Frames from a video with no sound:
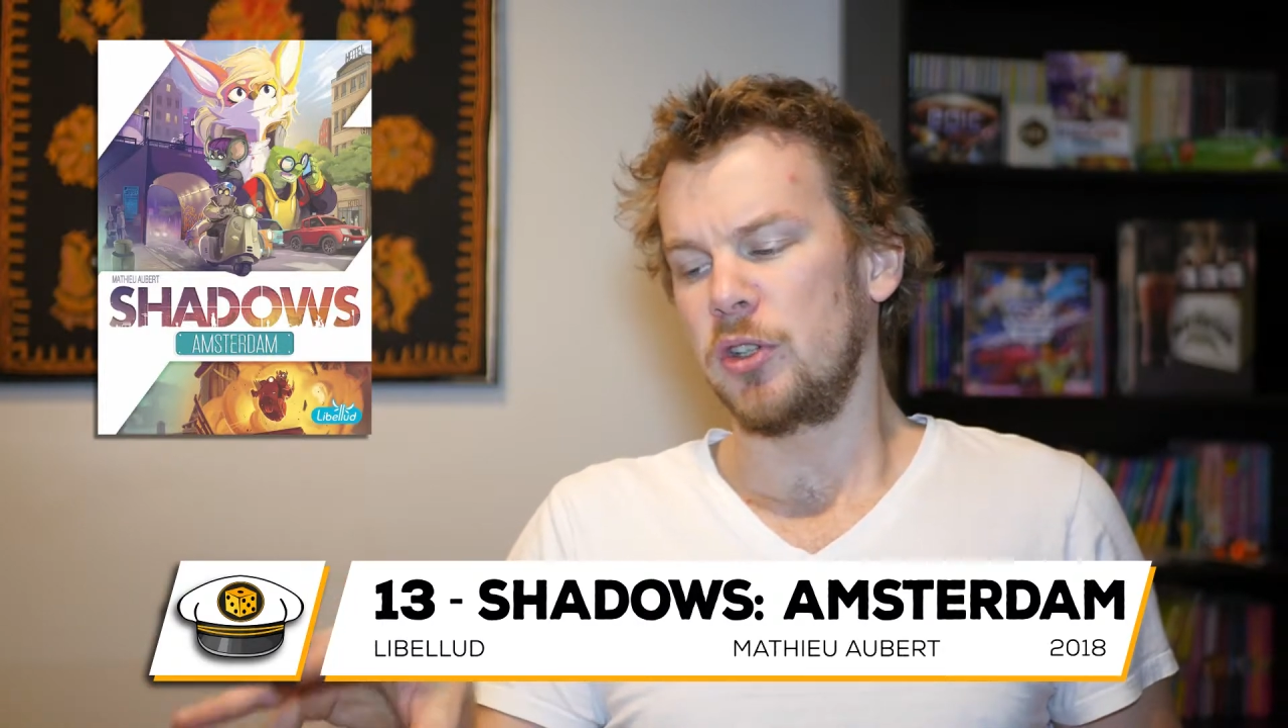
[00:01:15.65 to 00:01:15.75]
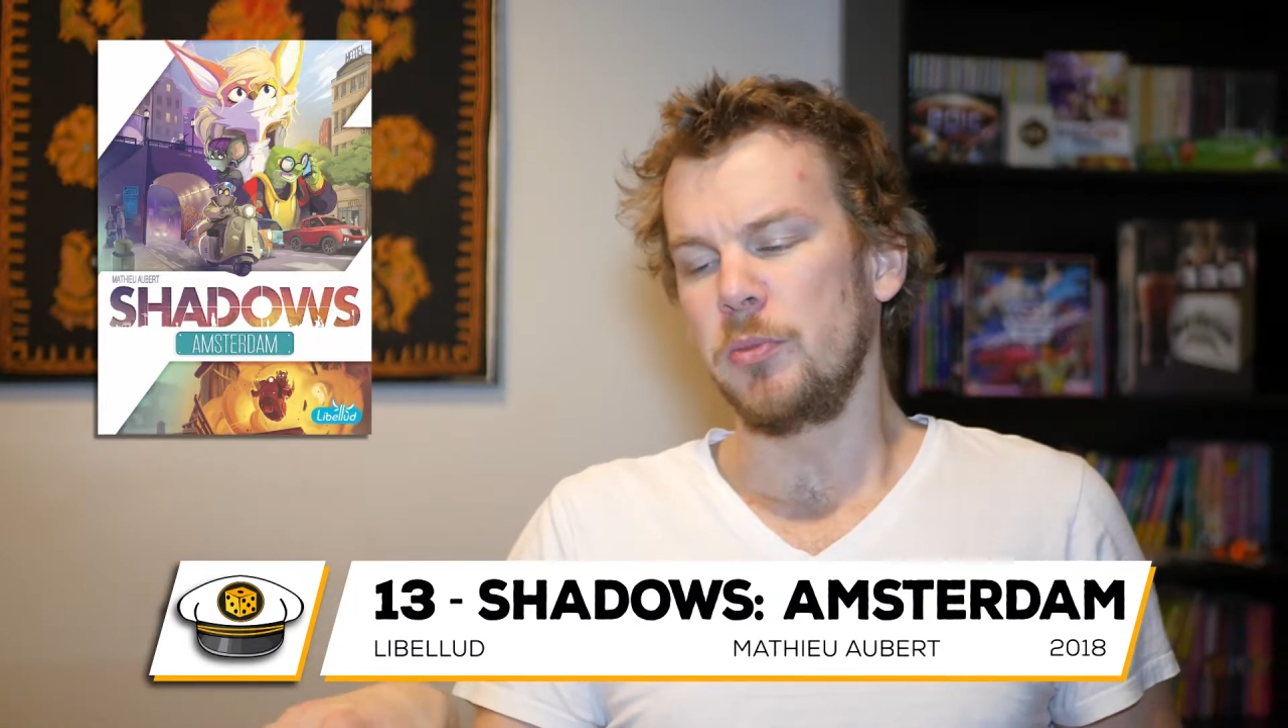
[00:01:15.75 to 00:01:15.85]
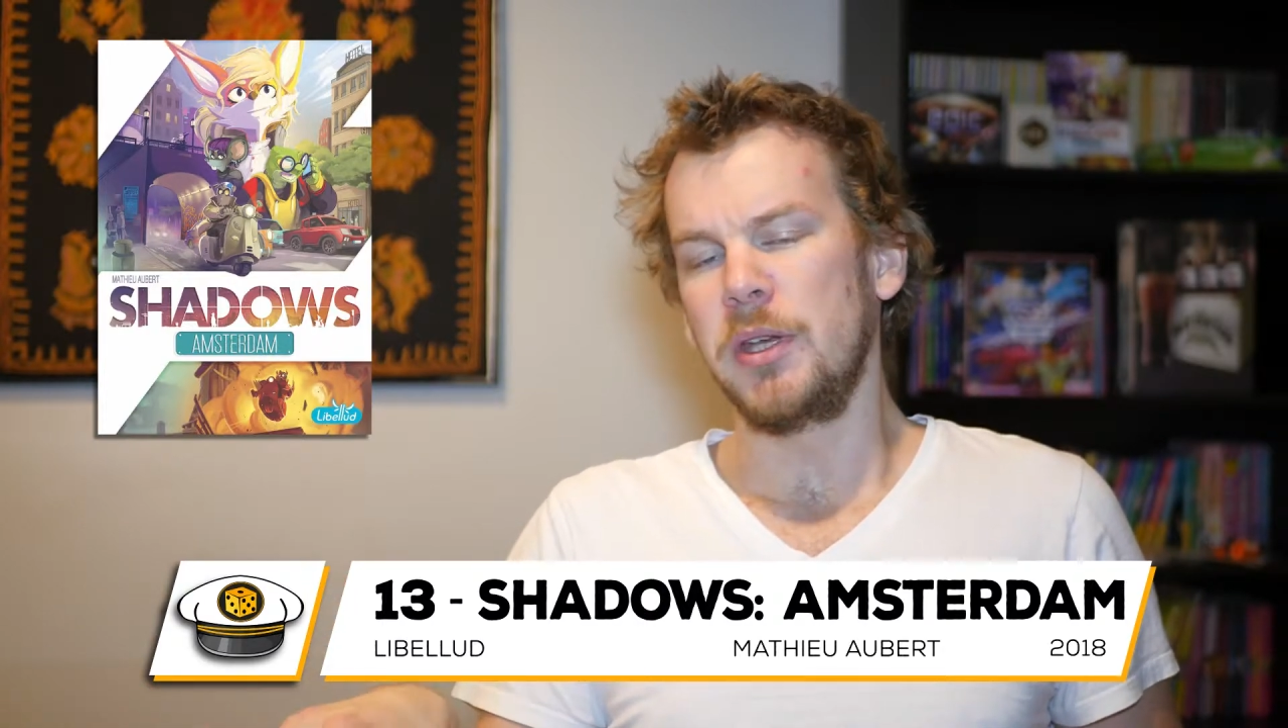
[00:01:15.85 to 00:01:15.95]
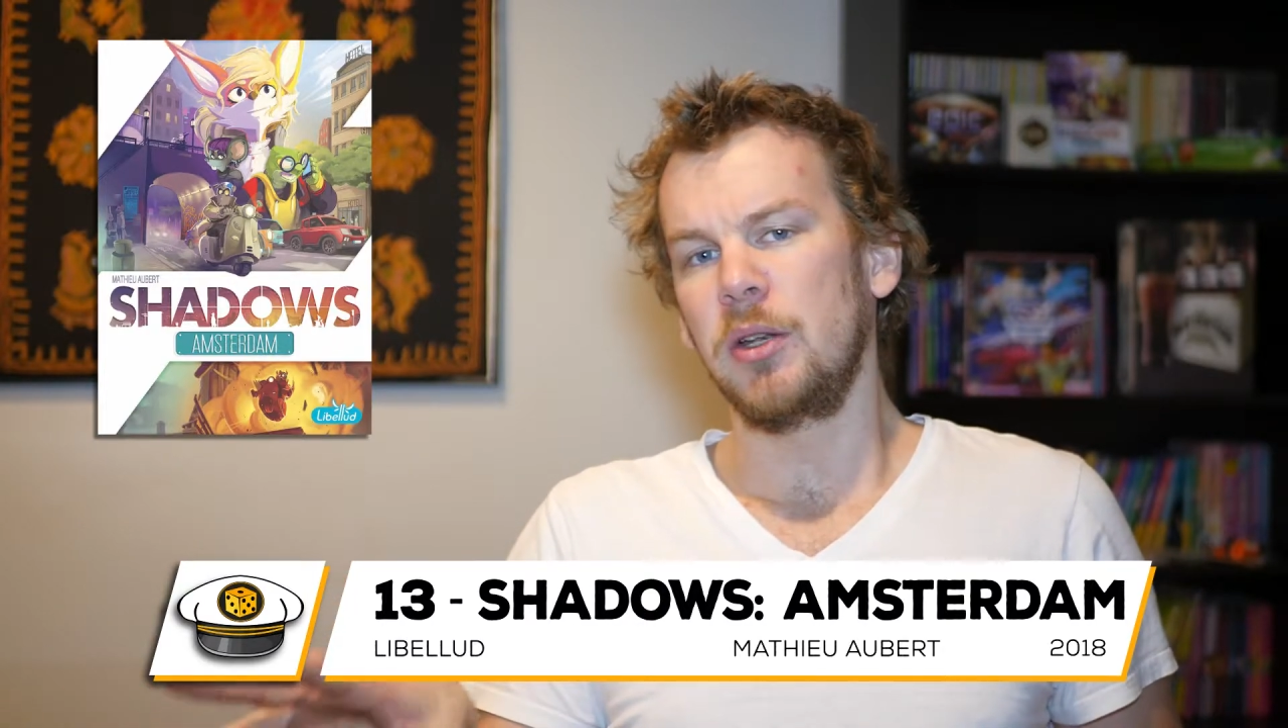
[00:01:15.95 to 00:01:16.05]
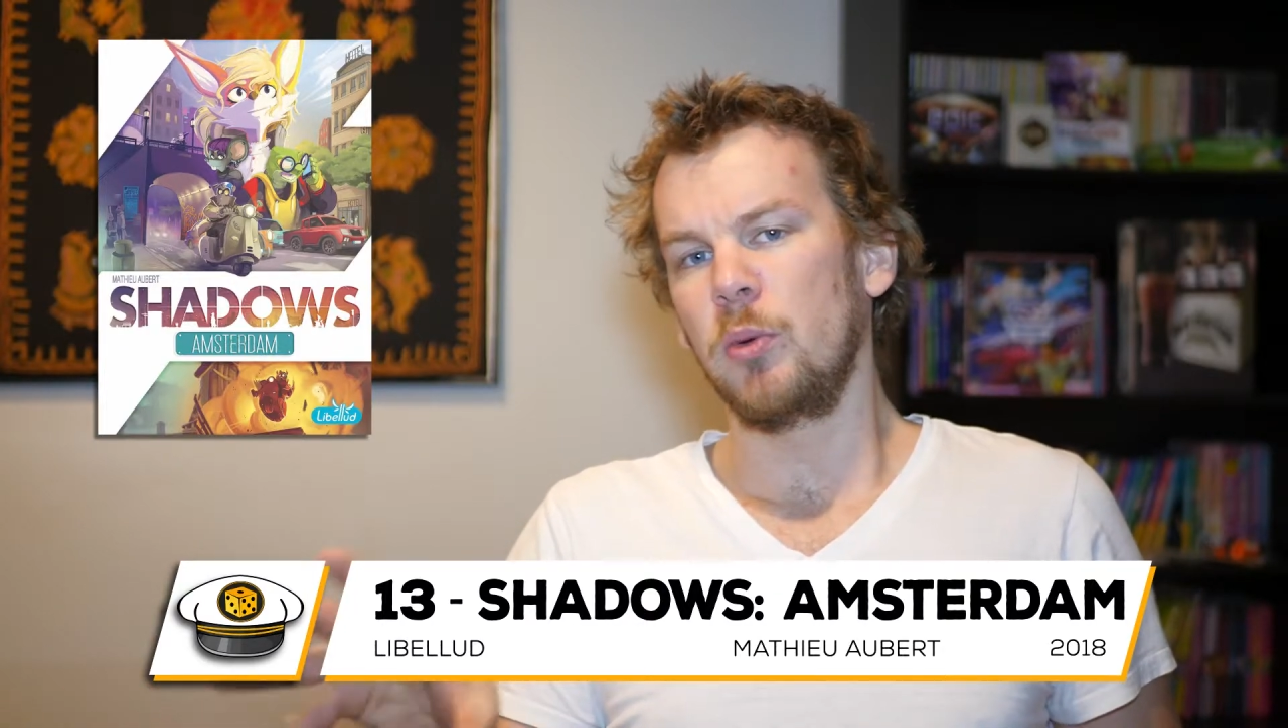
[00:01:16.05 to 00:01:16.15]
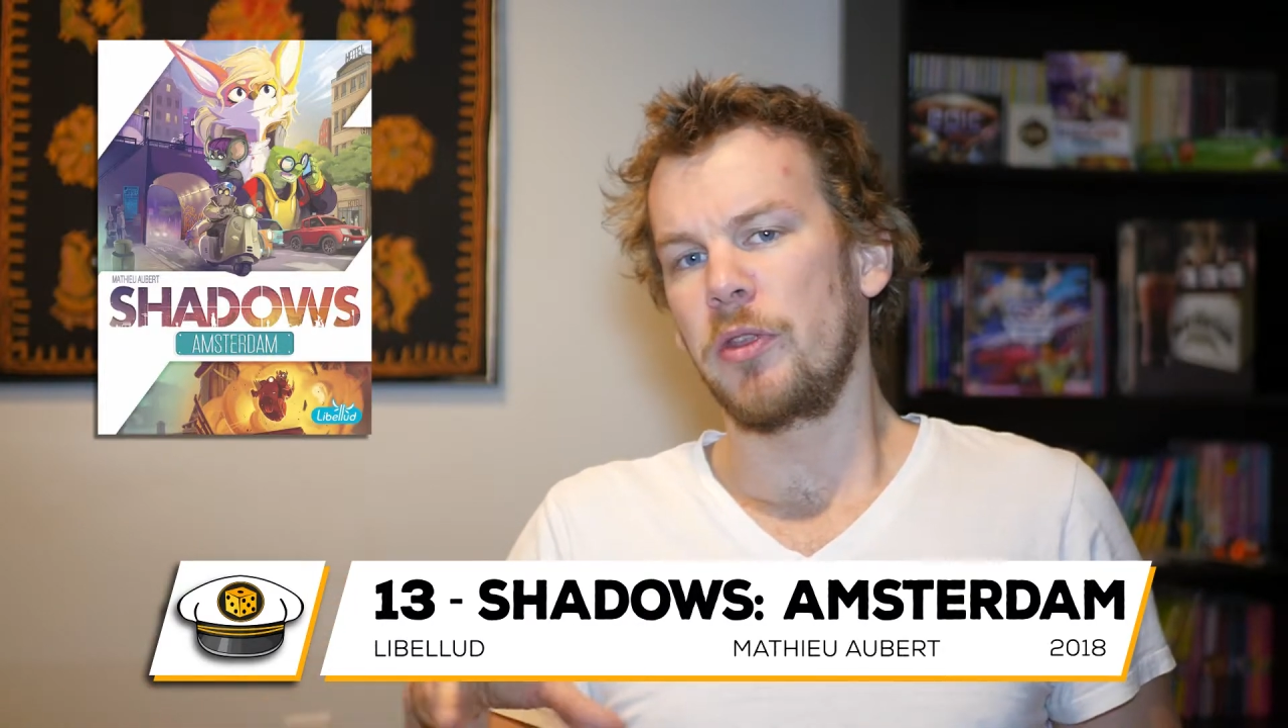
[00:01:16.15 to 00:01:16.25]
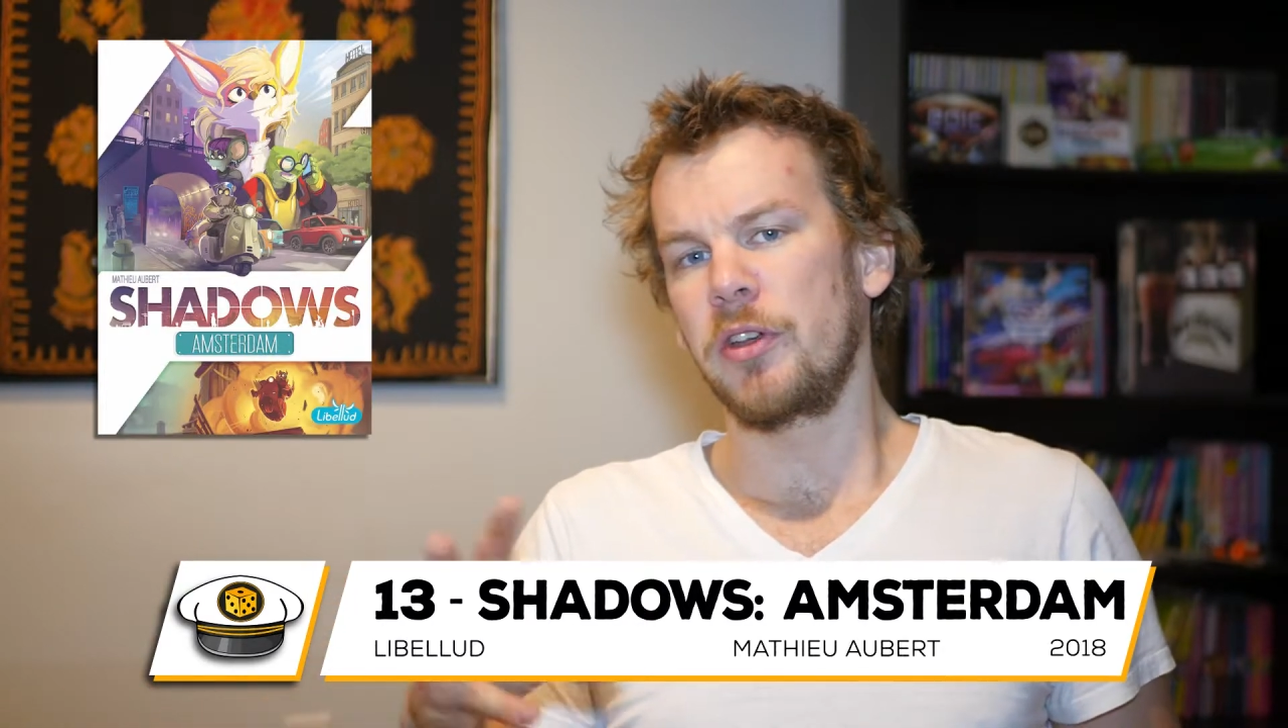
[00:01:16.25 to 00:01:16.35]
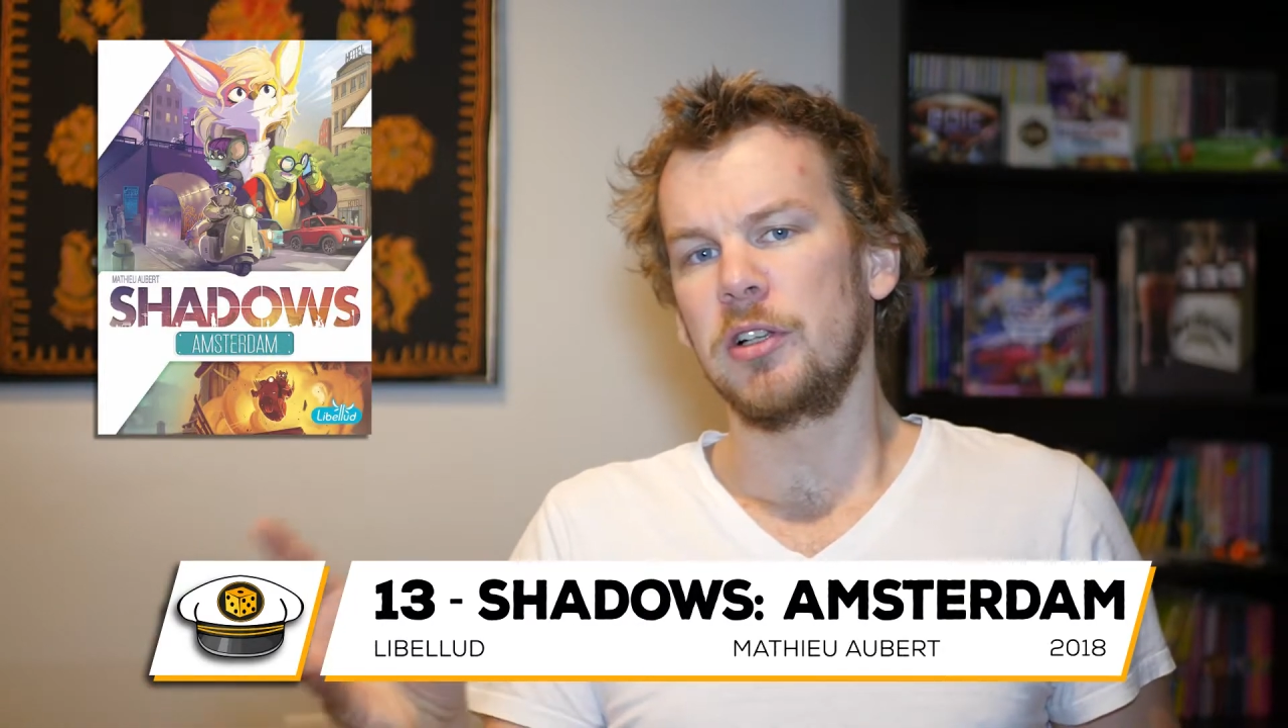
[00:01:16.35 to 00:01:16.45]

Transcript: you mean with the